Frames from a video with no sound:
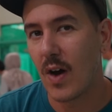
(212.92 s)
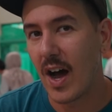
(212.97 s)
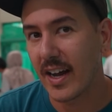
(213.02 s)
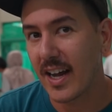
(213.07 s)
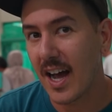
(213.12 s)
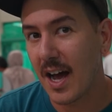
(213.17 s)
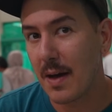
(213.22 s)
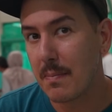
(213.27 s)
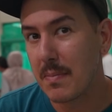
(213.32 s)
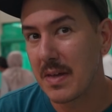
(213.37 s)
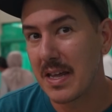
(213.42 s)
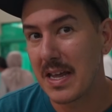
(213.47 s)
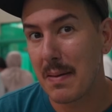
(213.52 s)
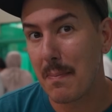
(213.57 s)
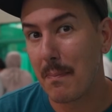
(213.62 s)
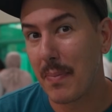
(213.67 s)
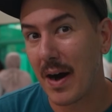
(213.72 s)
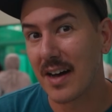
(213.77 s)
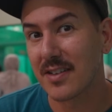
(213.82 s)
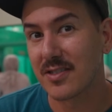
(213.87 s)
I got mie
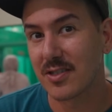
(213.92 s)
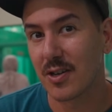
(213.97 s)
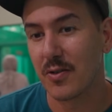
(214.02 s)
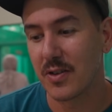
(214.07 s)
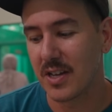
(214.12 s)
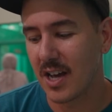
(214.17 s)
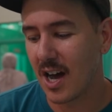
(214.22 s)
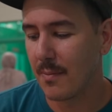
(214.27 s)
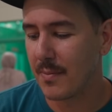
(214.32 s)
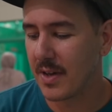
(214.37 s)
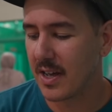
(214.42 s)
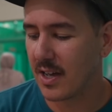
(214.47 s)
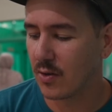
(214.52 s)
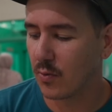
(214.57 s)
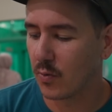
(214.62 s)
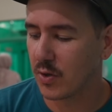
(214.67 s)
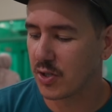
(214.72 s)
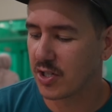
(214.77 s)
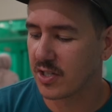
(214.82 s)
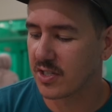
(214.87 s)
baso yamin,
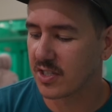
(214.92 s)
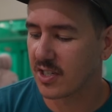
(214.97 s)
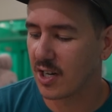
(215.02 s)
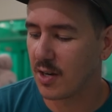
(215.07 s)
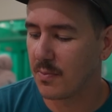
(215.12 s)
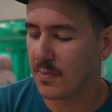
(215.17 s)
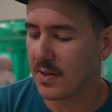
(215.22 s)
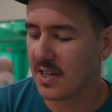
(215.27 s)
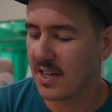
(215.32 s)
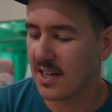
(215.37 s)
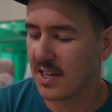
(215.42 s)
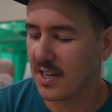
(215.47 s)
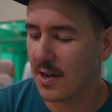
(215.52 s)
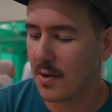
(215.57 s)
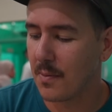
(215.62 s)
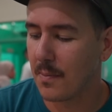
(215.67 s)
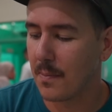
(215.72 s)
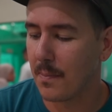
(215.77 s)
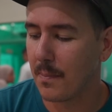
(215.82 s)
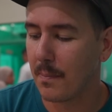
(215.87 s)
which is going to be
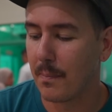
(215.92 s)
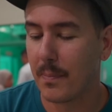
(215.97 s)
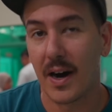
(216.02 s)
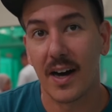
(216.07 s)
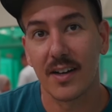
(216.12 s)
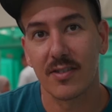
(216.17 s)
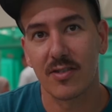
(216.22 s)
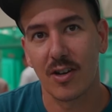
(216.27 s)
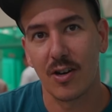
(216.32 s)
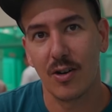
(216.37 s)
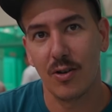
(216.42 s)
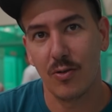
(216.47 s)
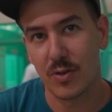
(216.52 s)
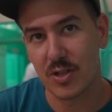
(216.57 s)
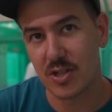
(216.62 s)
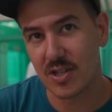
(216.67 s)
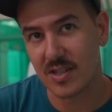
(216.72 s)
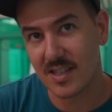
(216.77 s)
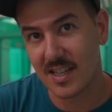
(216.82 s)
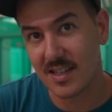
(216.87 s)
baso,
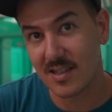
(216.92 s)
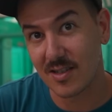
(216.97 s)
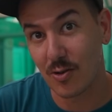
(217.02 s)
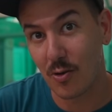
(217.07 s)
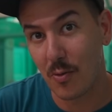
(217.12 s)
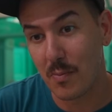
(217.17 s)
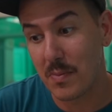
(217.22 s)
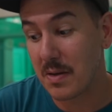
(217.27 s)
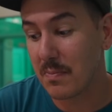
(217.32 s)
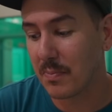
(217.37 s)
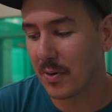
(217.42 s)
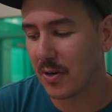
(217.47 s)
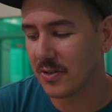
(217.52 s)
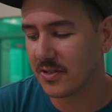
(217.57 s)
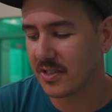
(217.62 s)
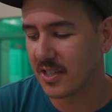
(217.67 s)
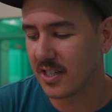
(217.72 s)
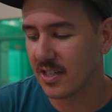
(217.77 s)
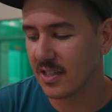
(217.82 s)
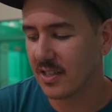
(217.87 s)
which is these little
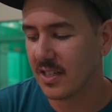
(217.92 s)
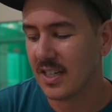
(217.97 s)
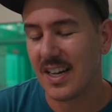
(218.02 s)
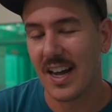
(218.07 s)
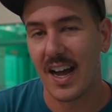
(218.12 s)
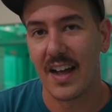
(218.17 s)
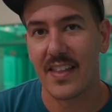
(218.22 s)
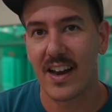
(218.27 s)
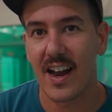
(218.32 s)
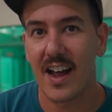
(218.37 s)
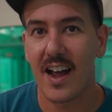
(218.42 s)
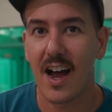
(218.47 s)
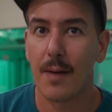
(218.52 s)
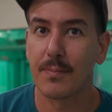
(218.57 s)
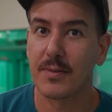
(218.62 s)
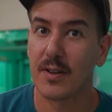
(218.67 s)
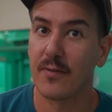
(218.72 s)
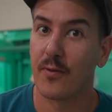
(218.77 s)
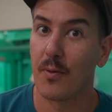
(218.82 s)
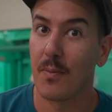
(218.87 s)
meatballs here, and I
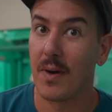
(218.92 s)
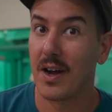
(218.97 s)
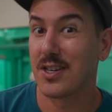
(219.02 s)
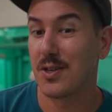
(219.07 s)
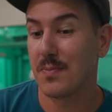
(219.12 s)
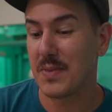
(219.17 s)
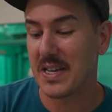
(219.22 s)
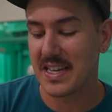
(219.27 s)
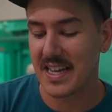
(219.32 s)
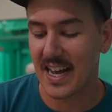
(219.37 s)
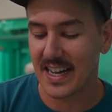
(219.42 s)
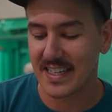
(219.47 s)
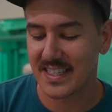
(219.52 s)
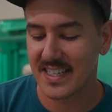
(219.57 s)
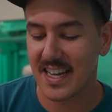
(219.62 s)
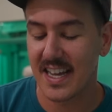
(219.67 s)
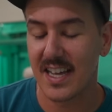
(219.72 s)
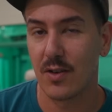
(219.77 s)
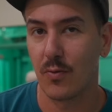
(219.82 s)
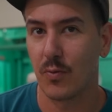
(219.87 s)
opted for mine to be
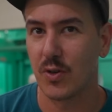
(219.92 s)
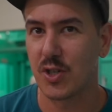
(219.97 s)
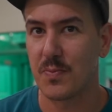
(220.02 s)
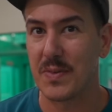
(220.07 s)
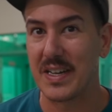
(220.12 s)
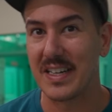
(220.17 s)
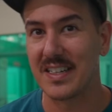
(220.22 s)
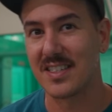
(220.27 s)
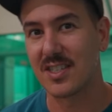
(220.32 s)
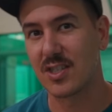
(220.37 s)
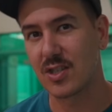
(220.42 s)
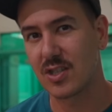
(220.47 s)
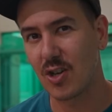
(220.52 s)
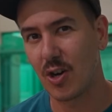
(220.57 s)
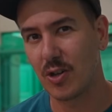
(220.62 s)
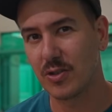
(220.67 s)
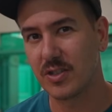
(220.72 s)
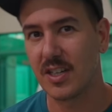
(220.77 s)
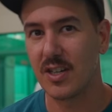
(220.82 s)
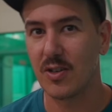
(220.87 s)
asin, which means
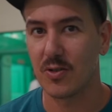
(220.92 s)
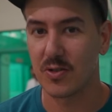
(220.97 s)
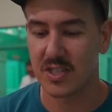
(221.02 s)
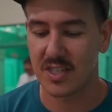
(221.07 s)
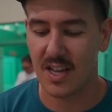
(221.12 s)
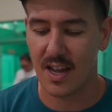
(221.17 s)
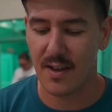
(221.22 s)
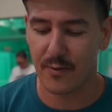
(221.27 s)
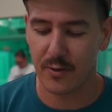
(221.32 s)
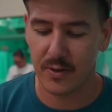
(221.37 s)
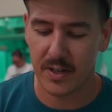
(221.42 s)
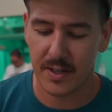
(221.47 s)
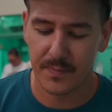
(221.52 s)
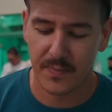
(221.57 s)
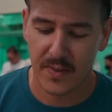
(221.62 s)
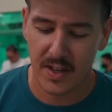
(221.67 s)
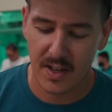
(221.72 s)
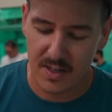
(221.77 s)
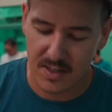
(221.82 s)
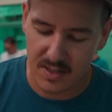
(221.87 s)
salty or savory.
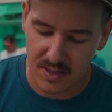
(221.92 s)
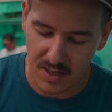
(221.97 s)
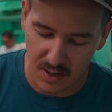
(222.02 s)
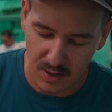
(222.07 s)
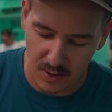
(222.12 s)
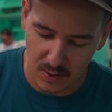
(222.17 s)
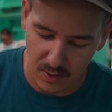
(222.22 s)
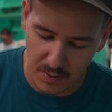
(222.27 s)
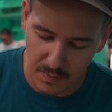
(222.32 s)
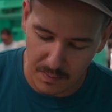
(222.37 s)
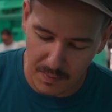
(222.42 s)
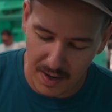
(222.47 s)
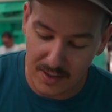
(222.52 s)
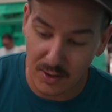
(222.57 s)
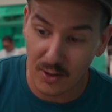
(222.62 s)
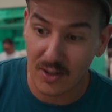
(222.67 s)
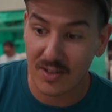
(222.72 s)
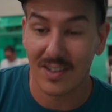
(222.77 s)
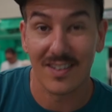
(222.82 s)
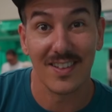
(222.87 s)
So mine
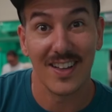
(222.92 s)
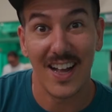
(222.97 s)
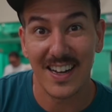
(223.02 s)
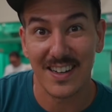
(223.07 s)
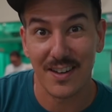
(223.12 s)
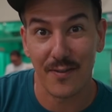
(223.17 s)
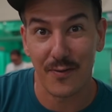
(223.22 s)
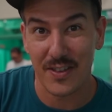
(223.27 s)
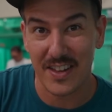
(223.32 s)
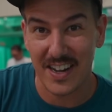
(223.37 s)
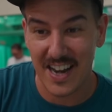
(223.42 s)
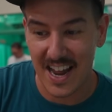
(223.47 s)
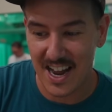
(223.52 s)
looks a lot different than